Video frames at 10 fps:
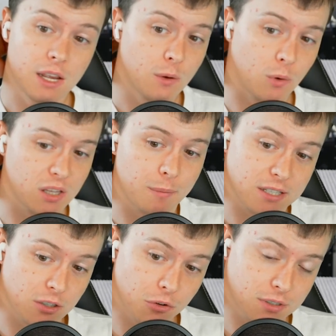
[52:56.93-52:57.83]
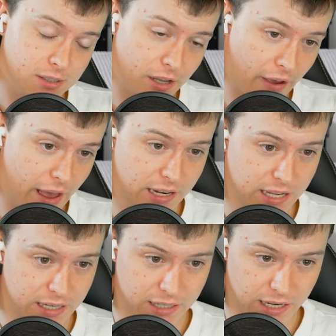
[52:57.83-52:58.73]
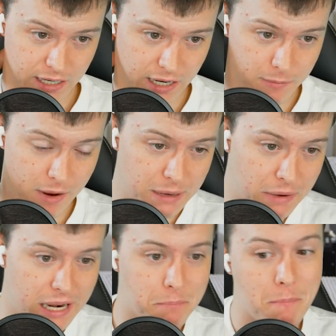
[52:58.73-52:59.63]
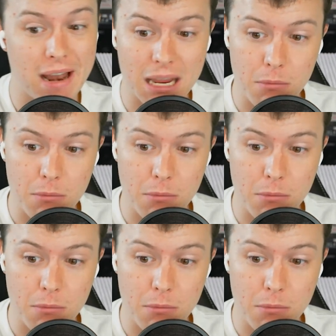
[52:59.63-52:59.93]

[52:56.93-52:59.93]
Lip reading: one of the best hosts they've had in many, many, many